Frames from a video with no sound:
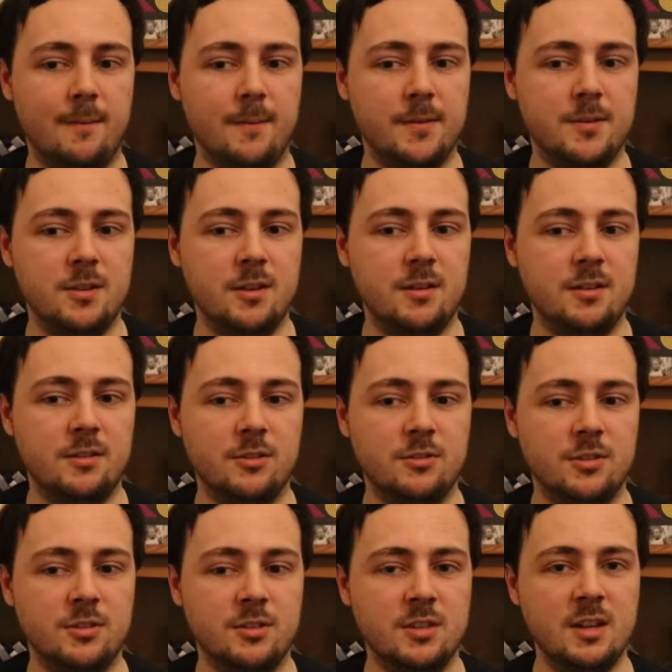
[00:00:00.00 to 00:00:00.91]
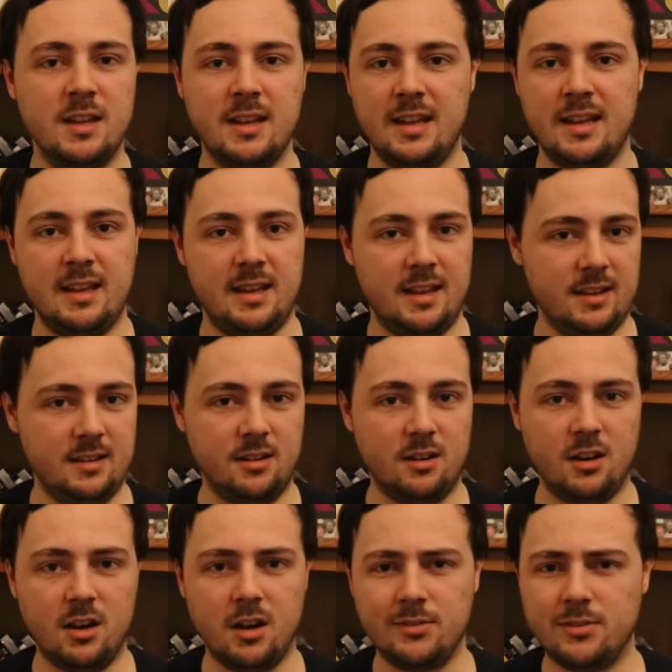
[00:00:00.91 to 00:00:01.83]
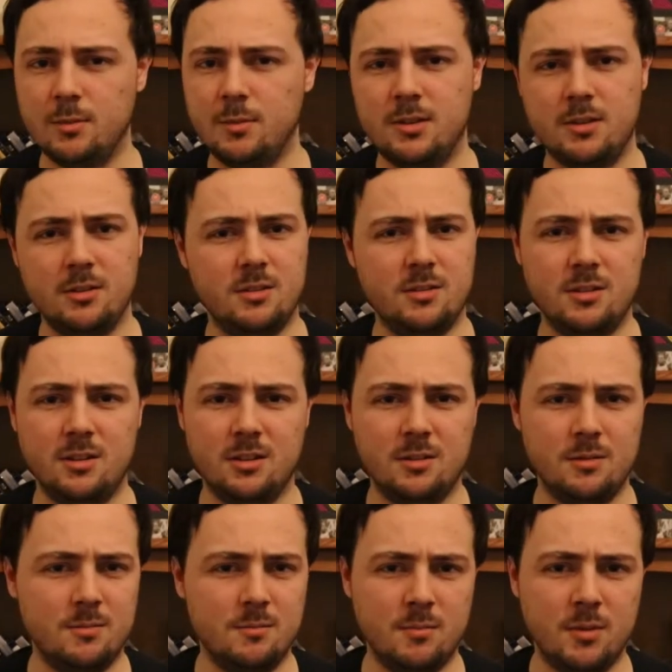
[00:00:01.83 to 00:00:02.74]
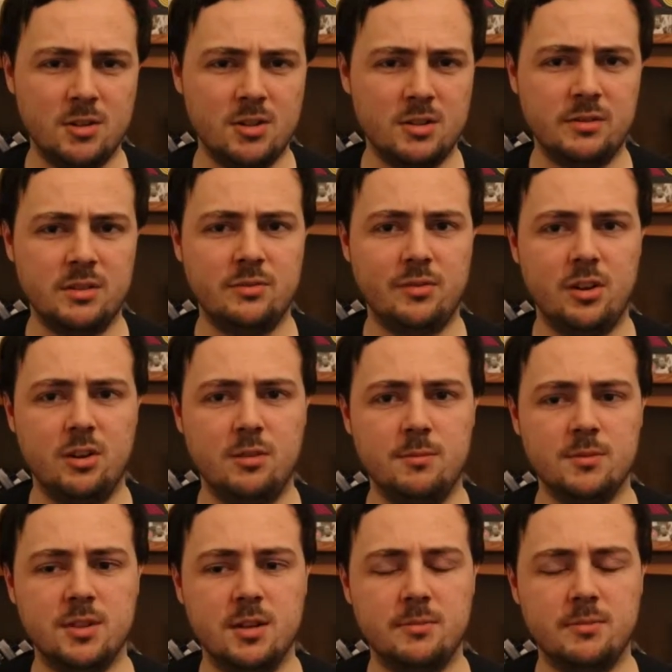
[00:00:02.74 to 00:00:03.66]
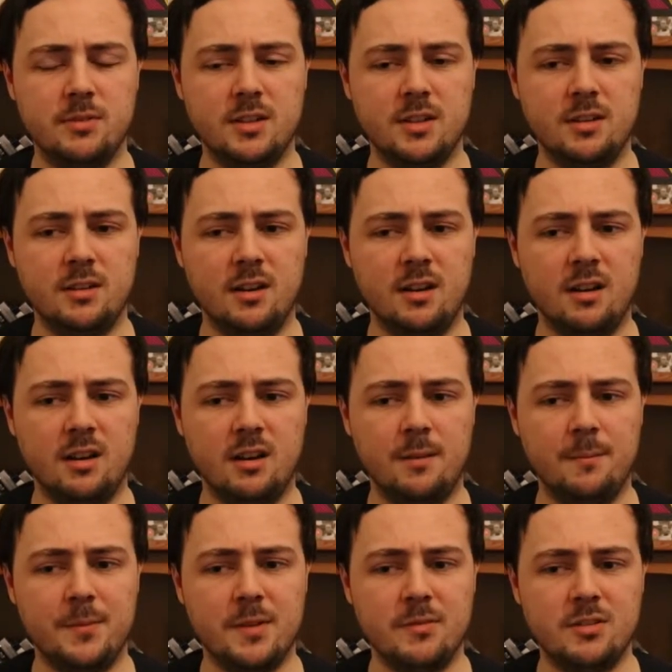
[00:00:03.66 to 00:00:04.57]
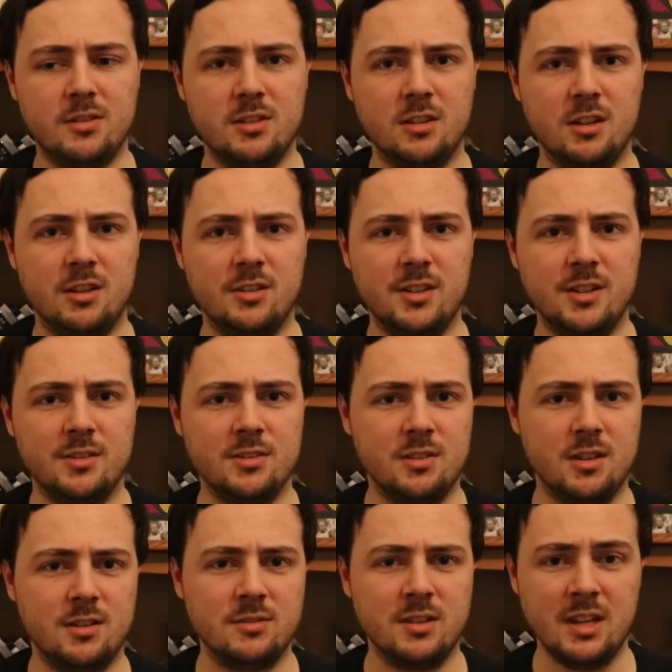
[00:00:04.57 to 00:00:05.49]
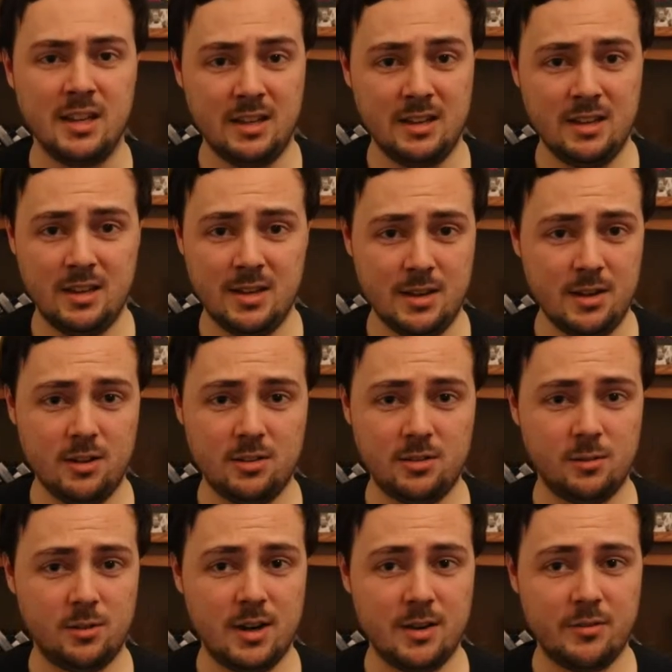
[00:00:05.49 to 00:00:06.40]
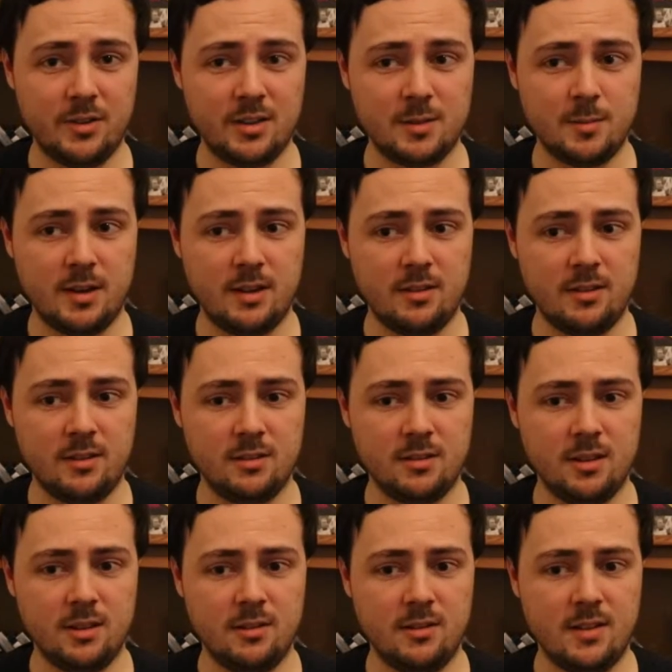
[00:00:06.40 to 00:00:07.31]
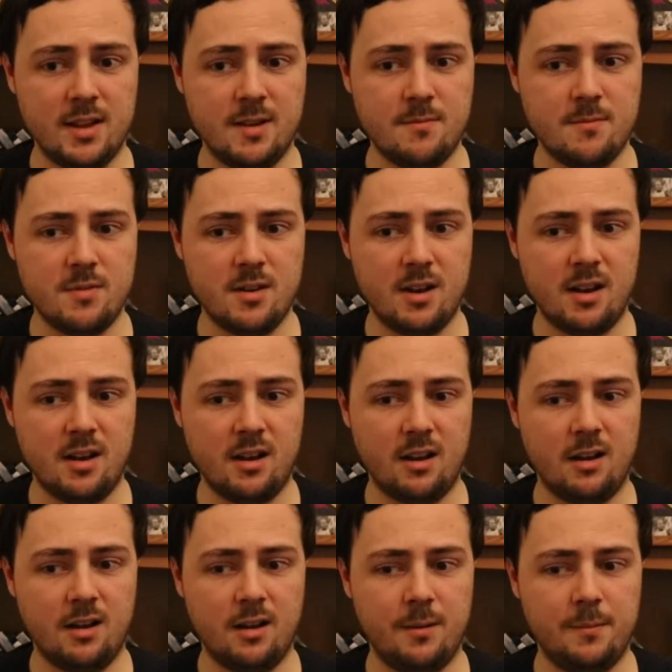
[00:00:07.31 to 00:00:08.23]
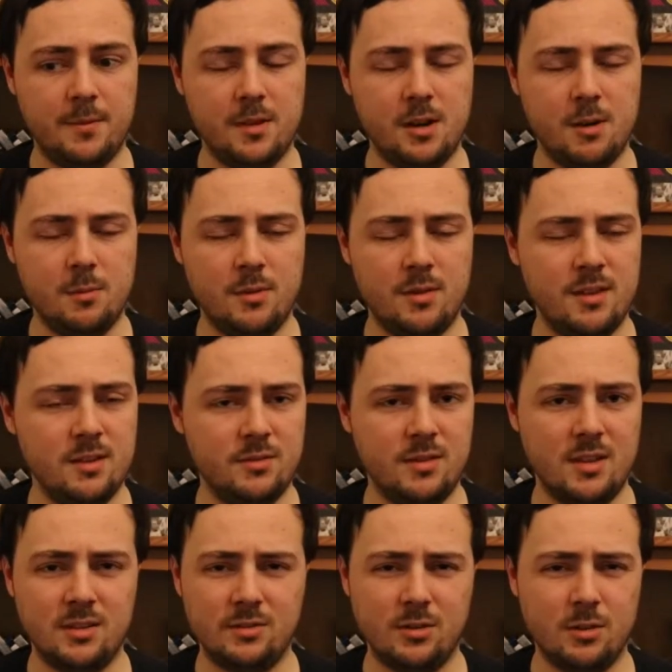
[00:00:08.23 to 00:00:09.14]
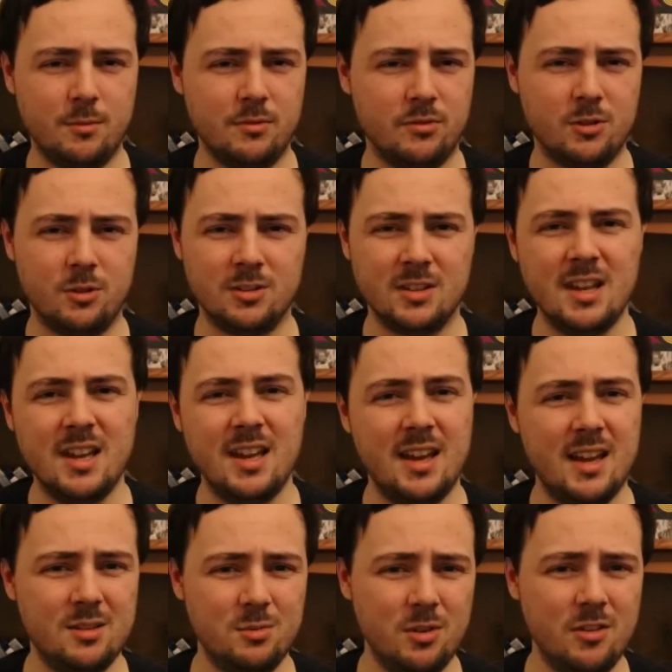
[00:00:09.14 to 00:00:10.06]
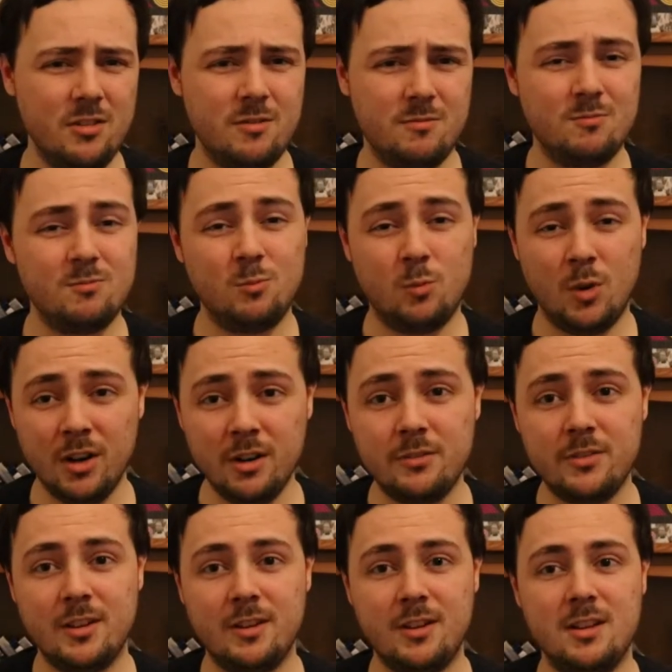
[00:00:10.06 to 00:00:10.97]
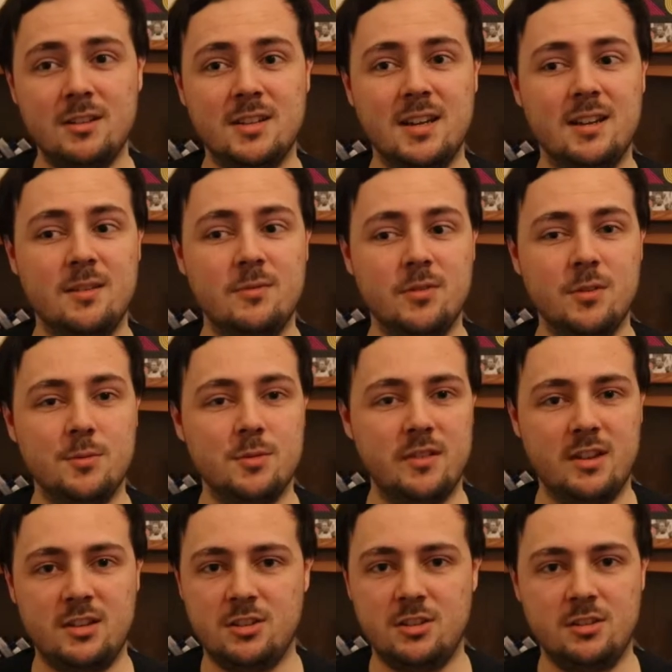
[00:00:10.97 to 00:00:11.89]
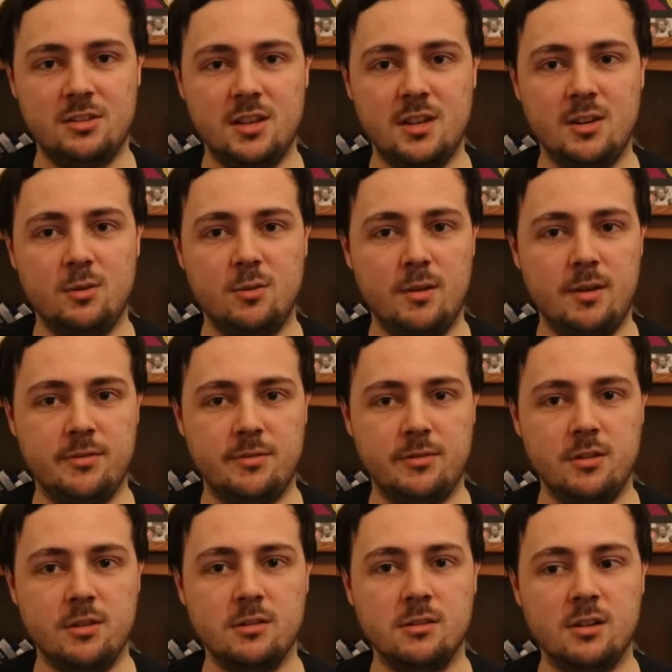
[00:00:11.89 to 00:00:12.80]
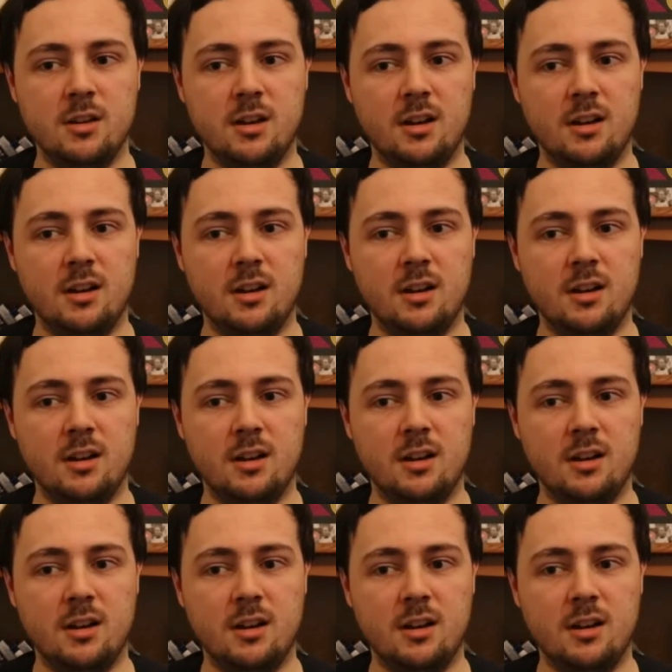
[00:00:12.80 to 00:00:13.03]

Certainly not just 8.5. I'll be doing, you know, most of his films, hopefully, the Vitelloni and stuff. Heard some great things about, you know, them. You know, but this film, of course, it's one of the only Italian films I've actually seen all the way through.